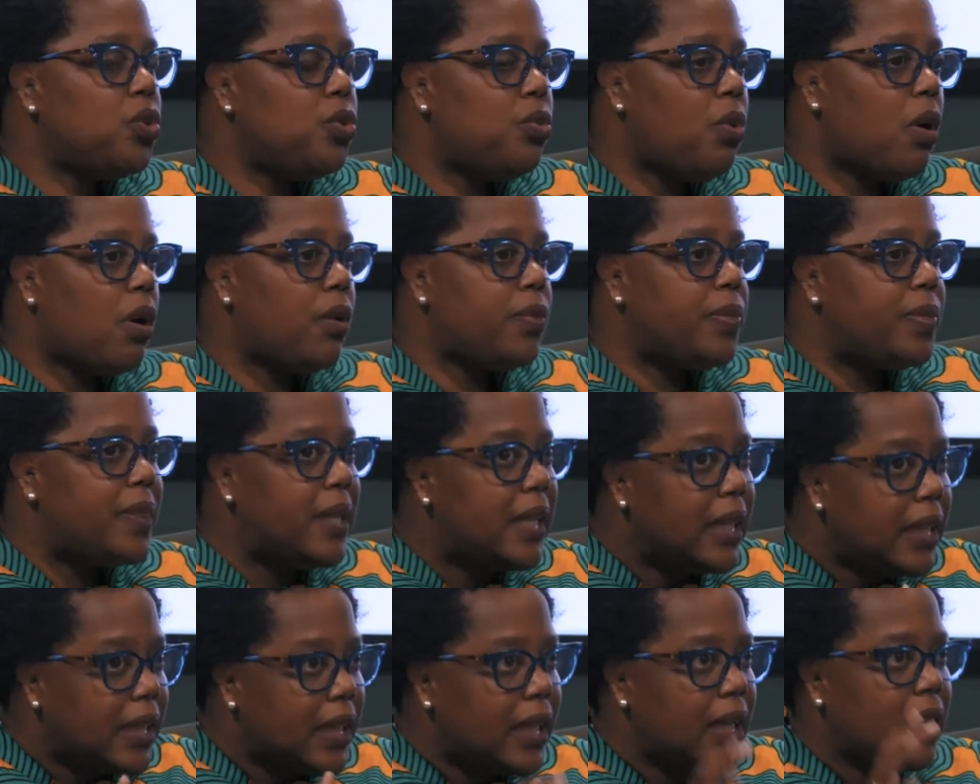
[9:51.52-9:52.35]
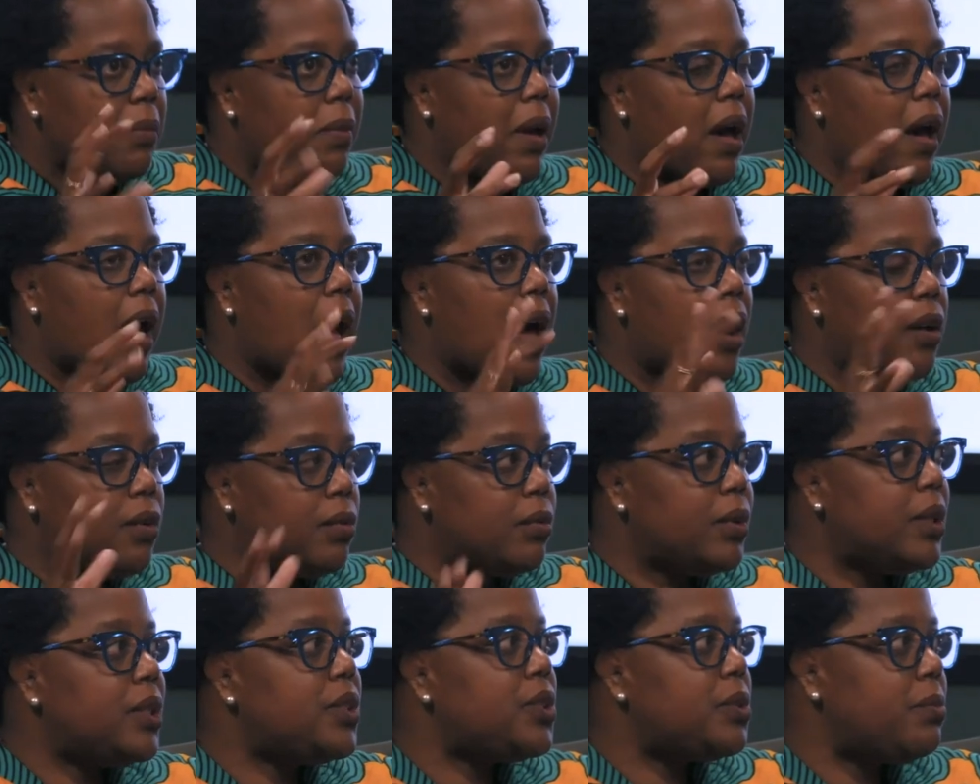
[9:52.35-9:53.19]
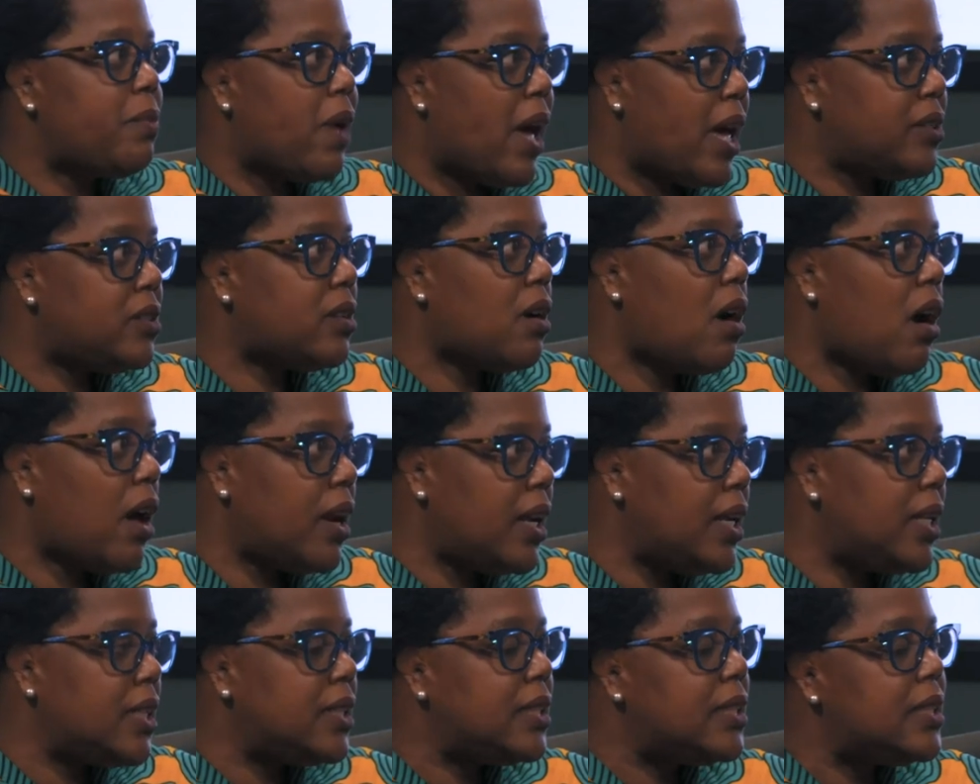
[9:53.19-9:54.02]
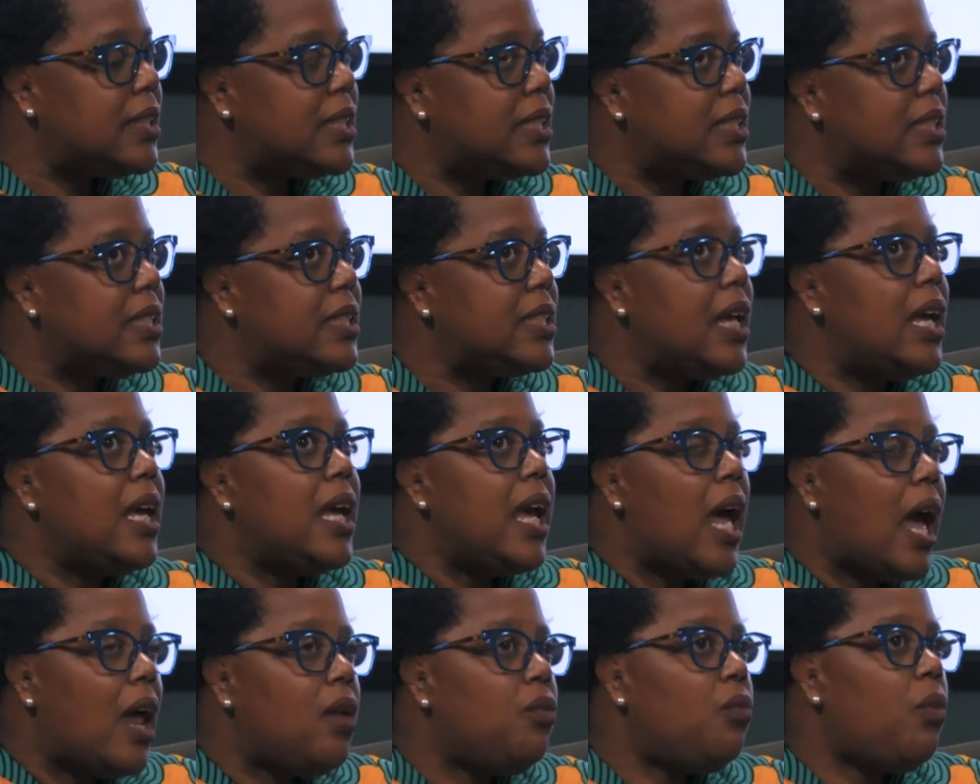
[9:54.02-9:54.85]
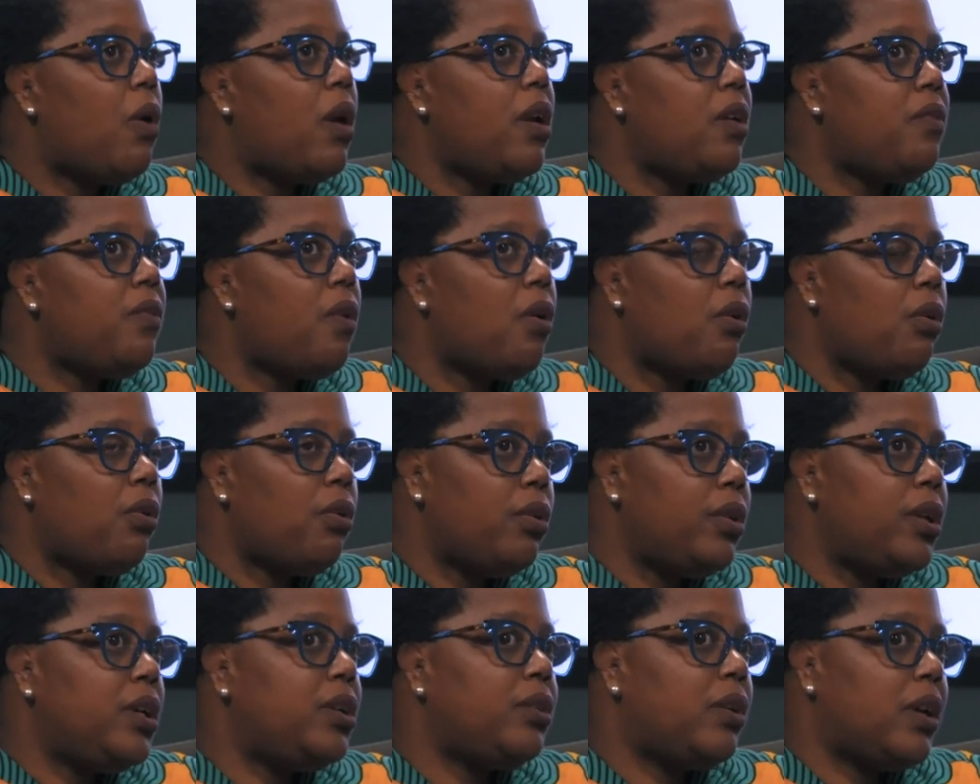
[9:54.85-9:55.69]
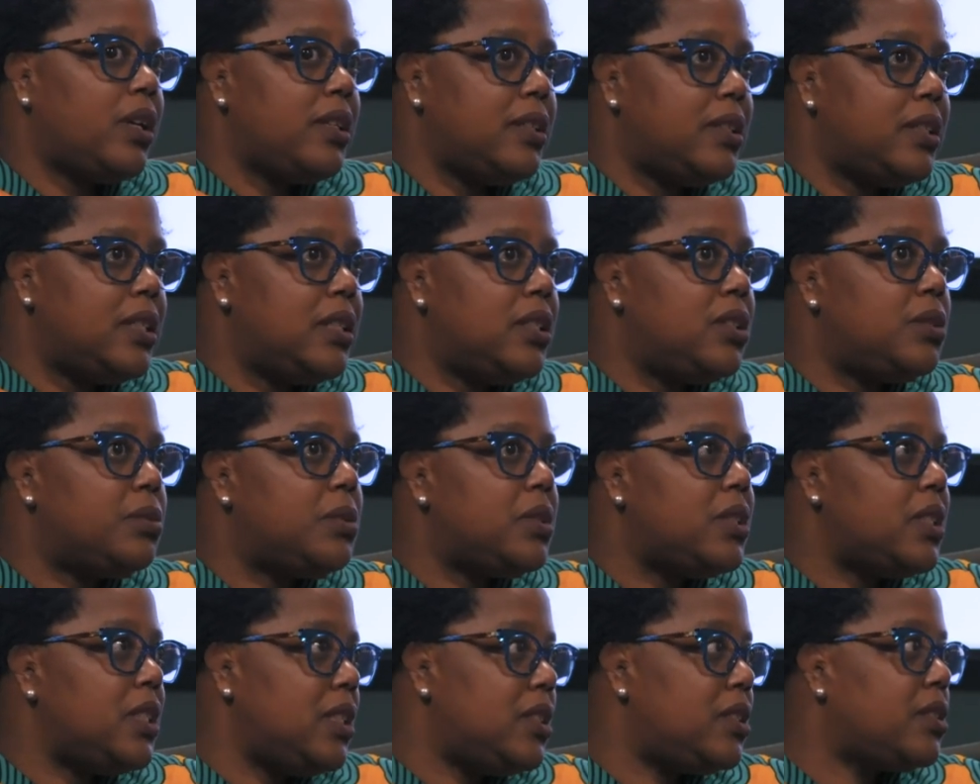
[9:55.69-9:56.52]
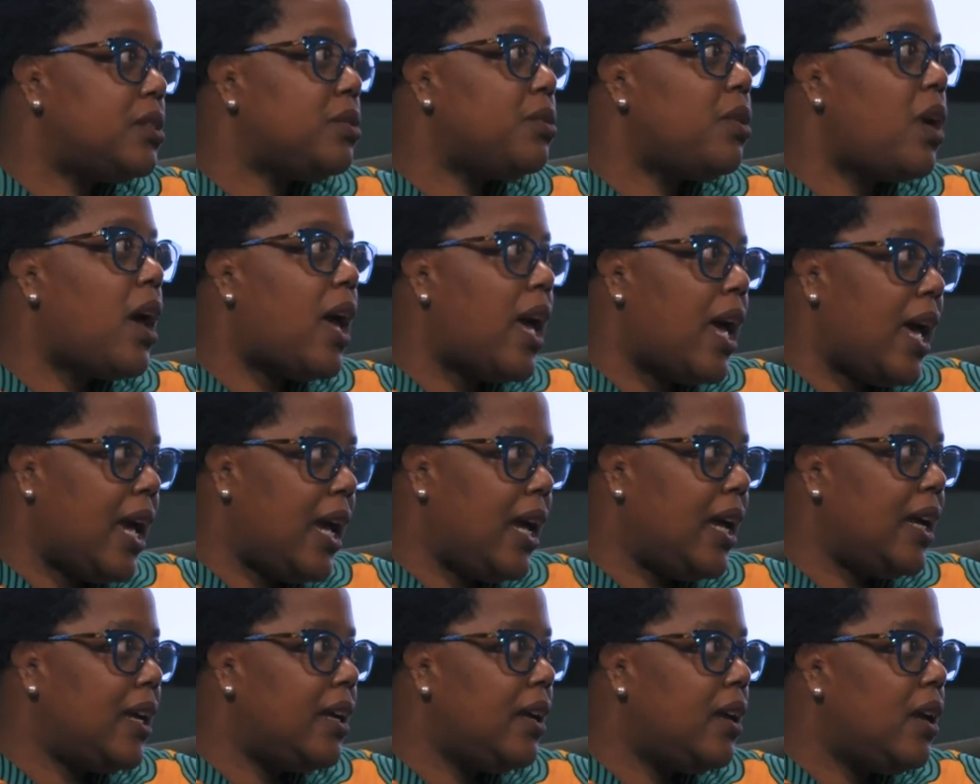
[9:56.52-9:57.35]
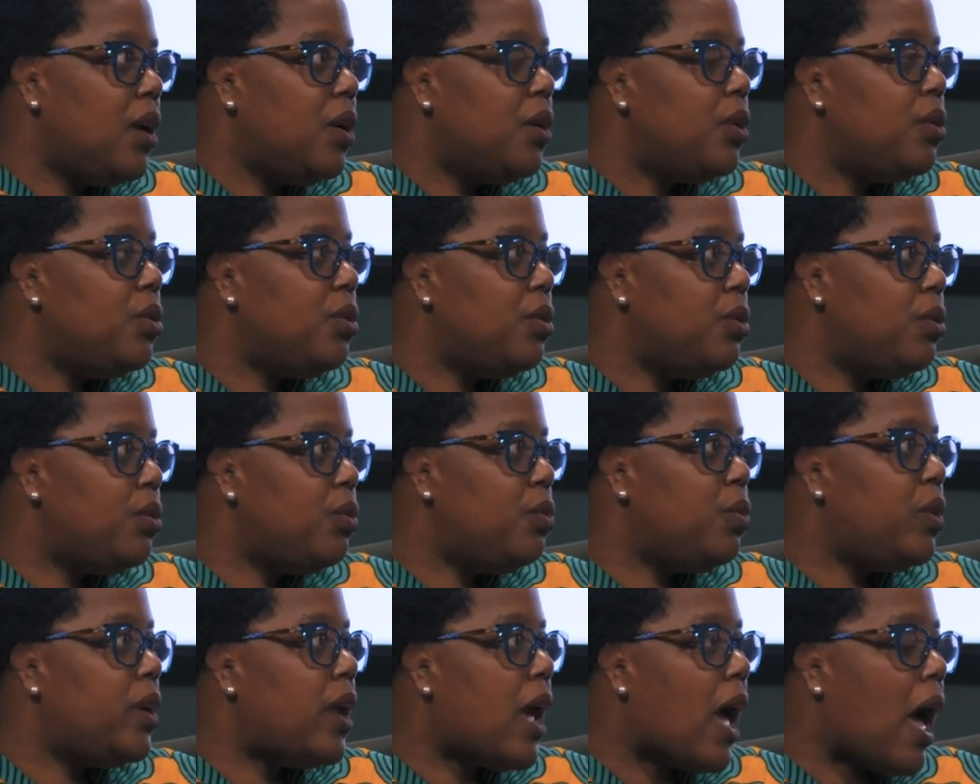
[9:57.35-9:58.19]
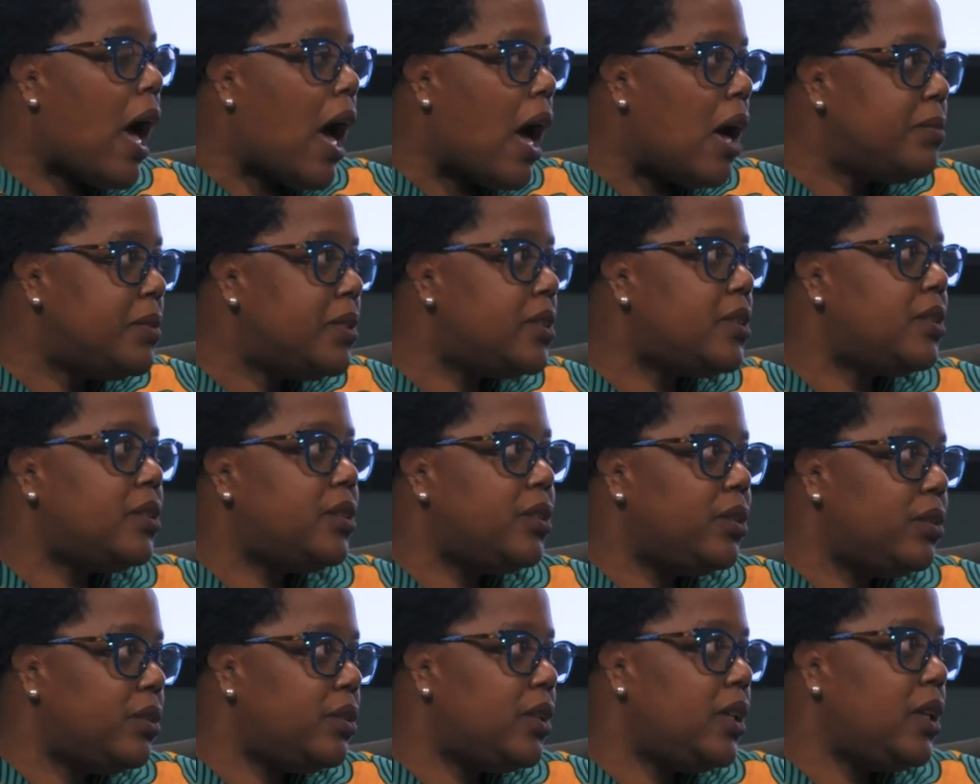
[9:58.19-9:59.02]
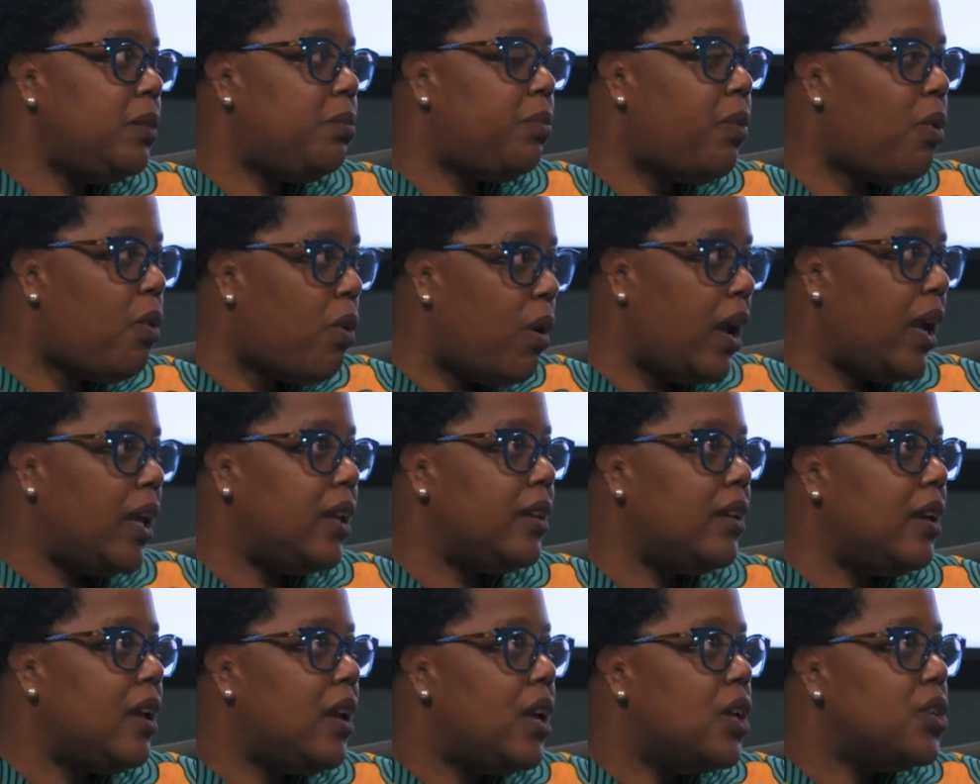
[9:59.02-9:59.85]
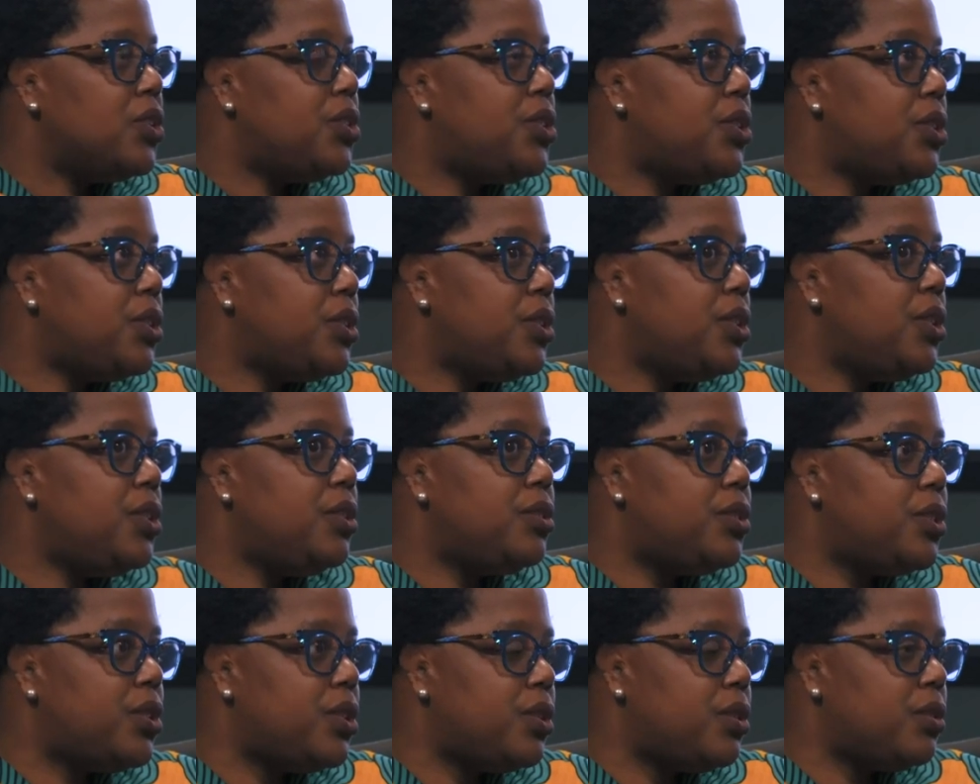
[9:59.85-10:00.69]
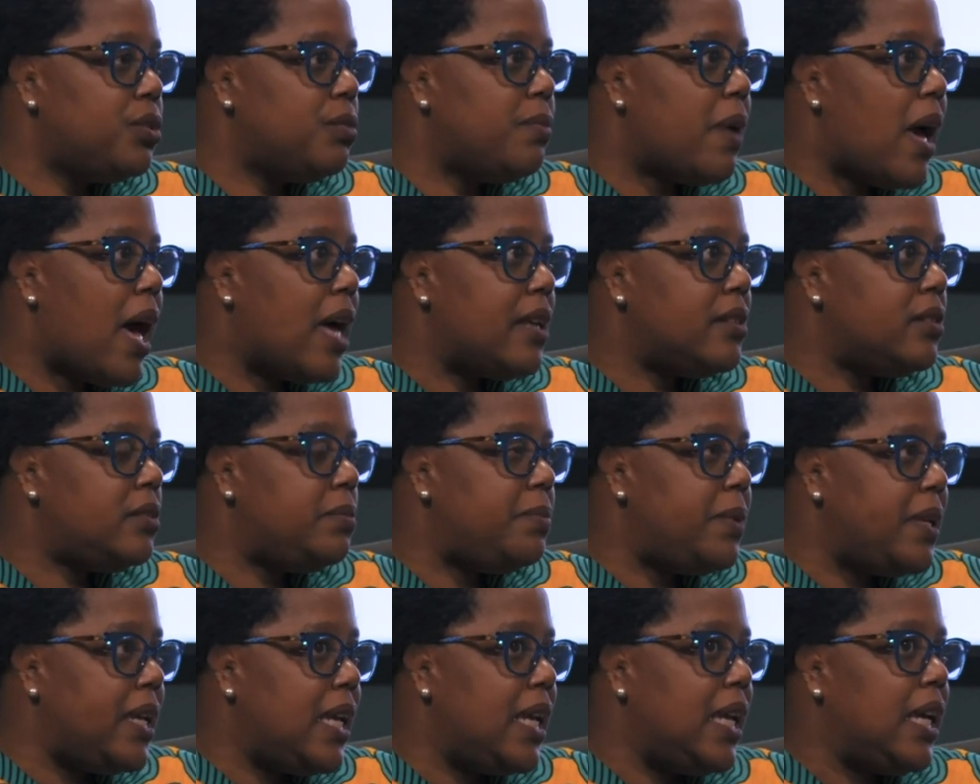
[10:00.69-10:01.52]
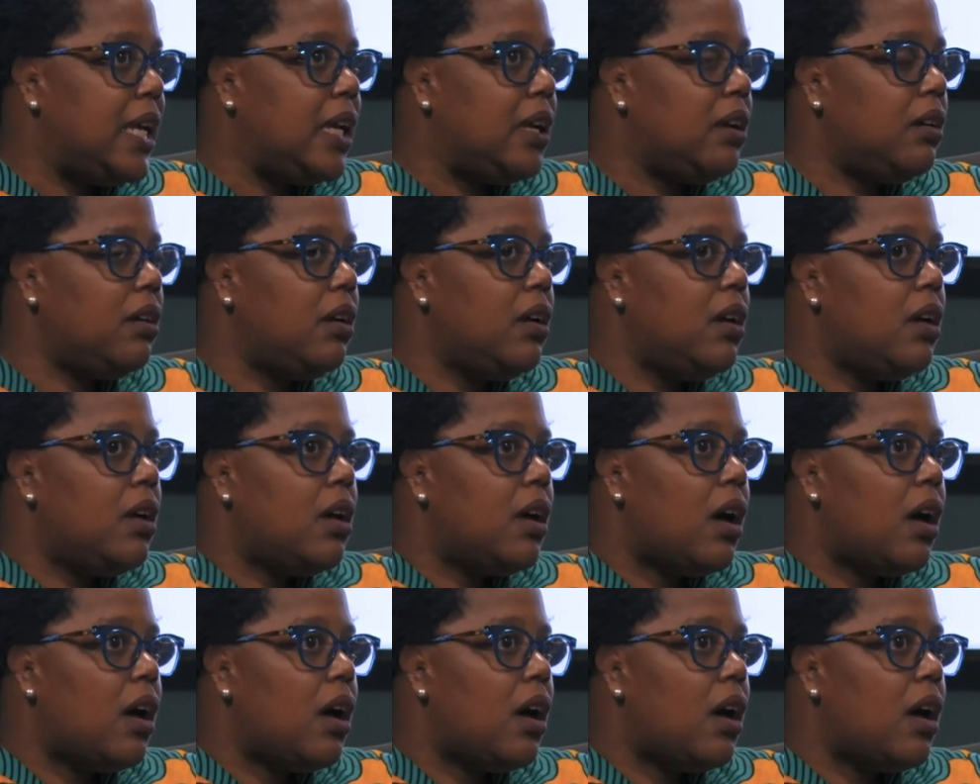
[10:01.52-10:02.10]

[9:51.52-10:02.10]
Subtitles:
Who are thinking about how to reach mass audiences. And one of our early grantees was Issa Rae, who would absolutely point to YouTube as being